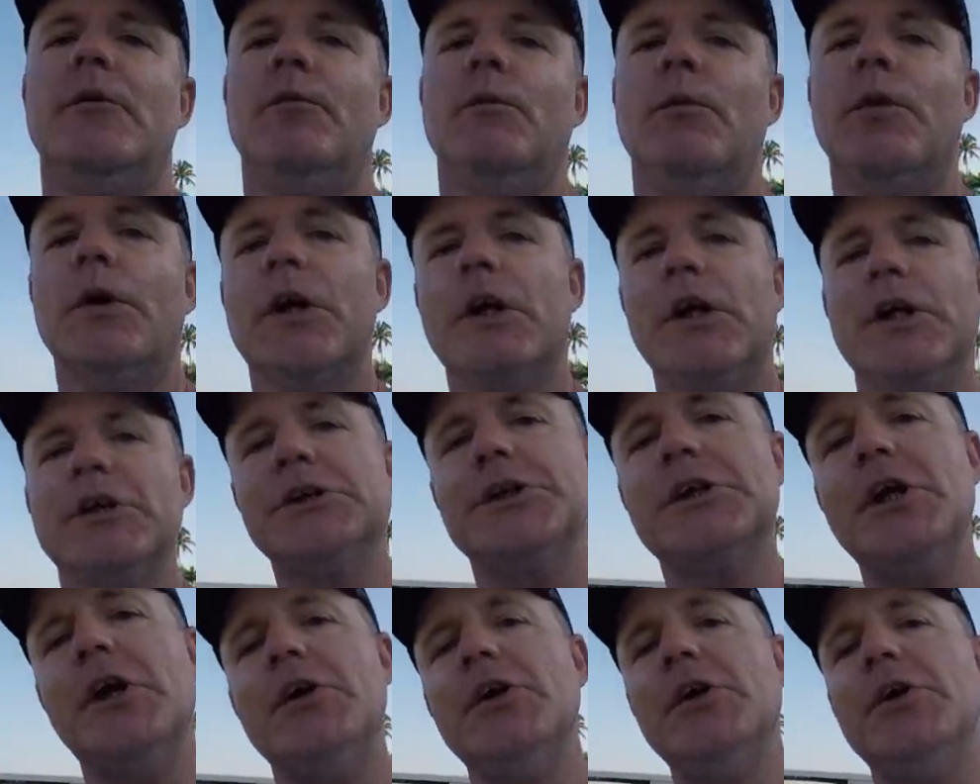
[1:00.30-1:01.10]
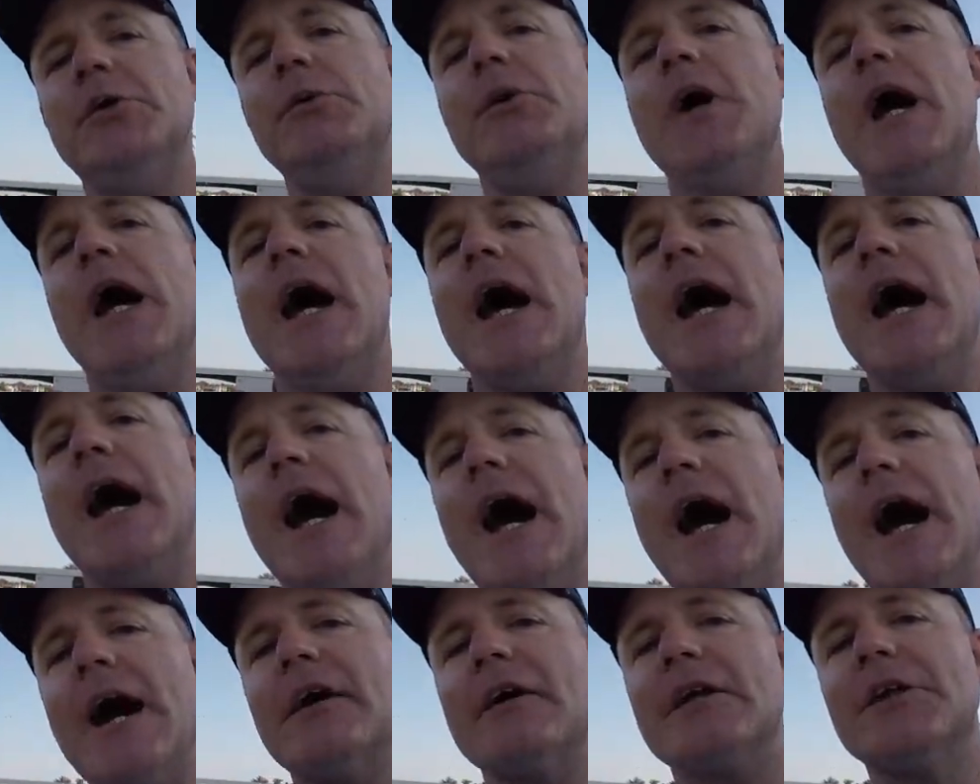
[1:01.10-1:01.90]
We're going to show you
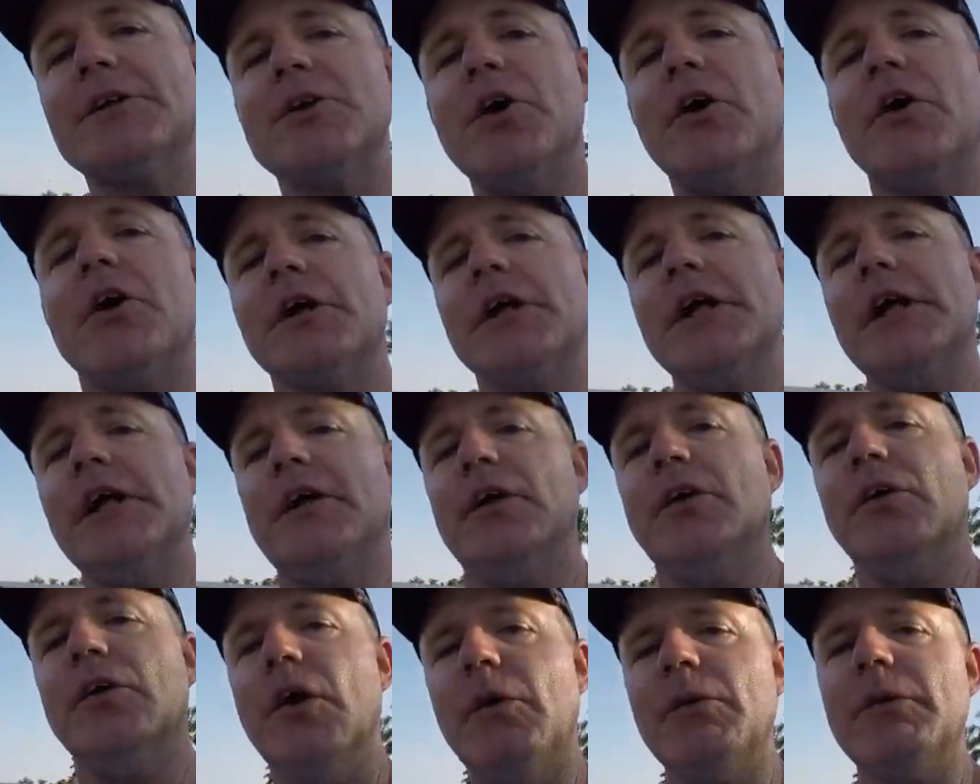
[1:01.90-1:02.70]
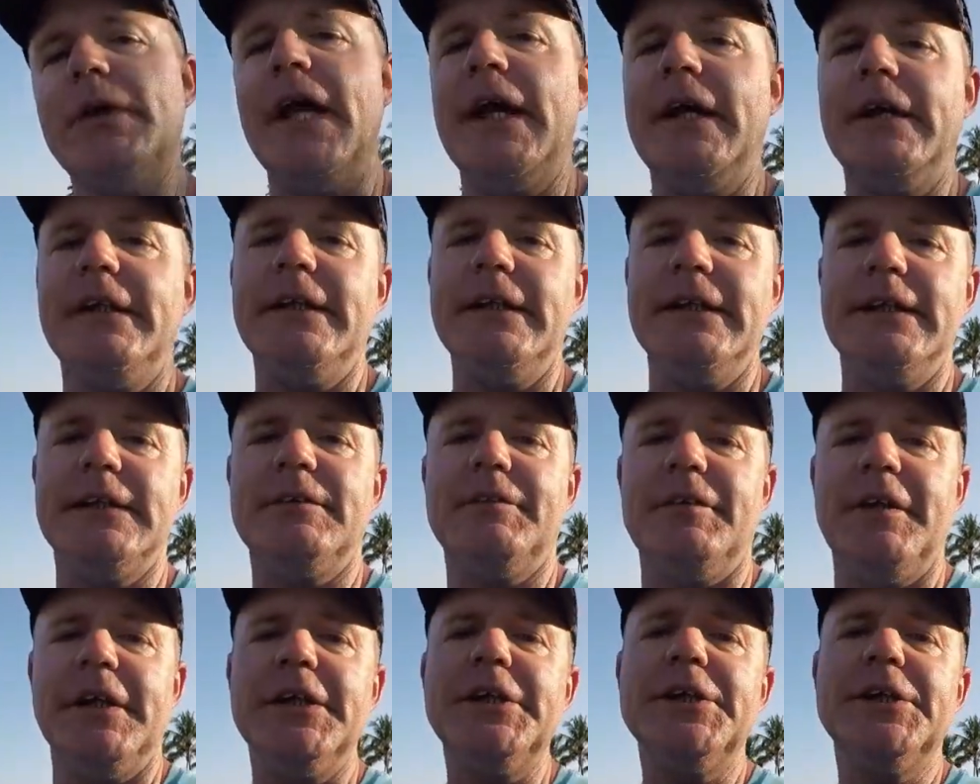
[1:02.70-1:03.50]
how to target and locate these
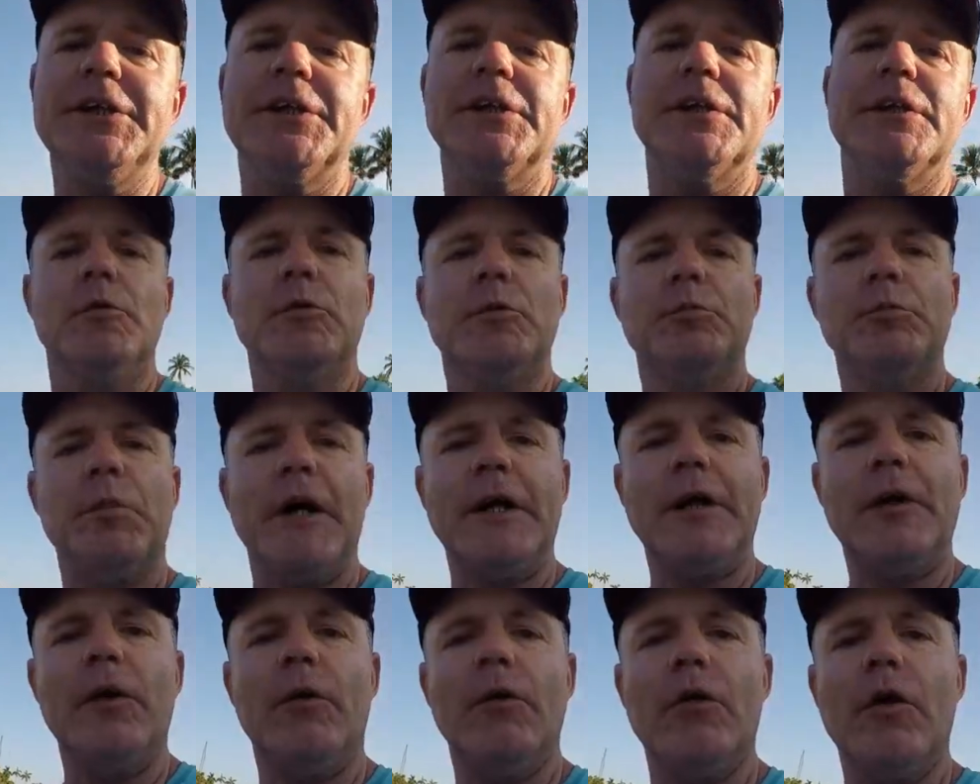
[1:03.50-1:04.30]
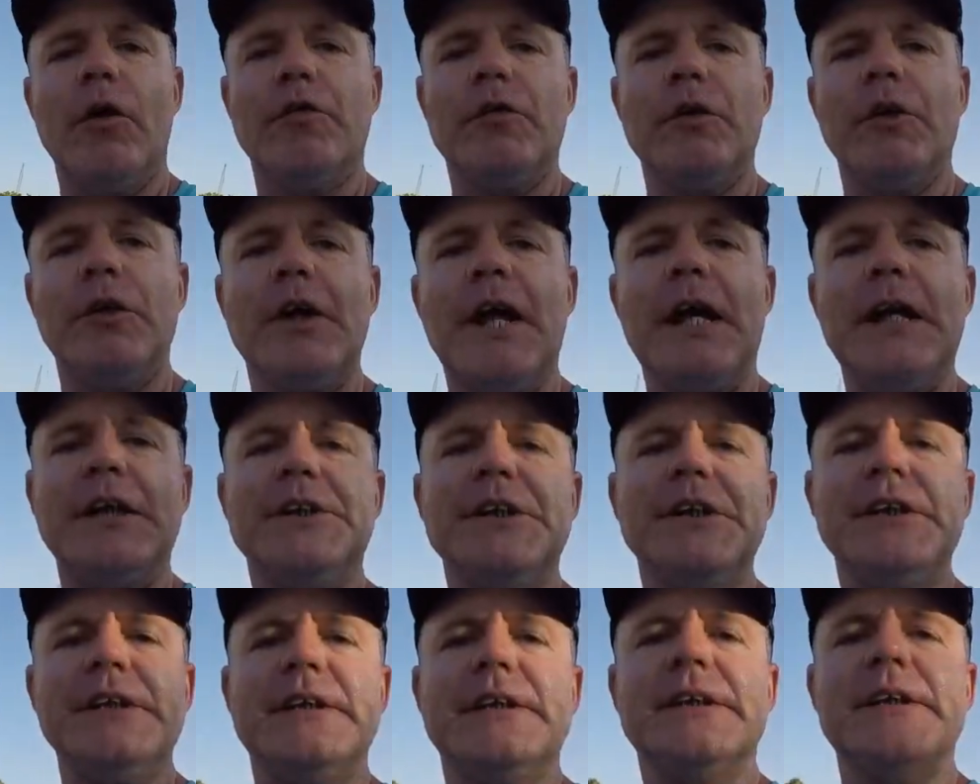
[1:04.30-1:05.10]
fish by going over
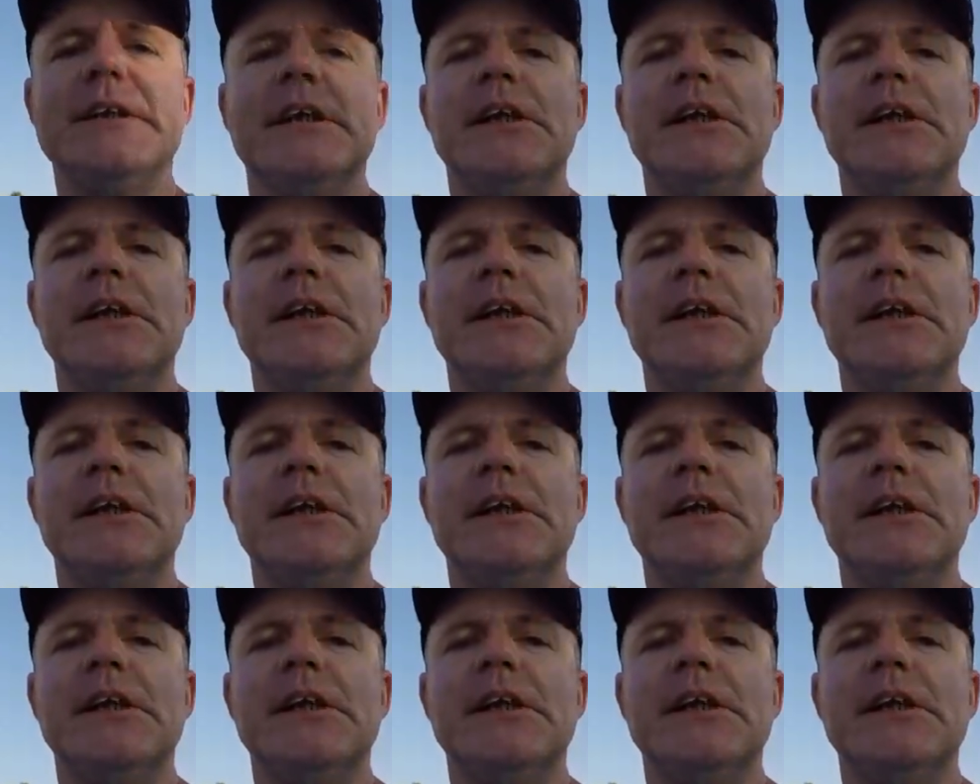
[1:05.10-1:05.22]
ledges,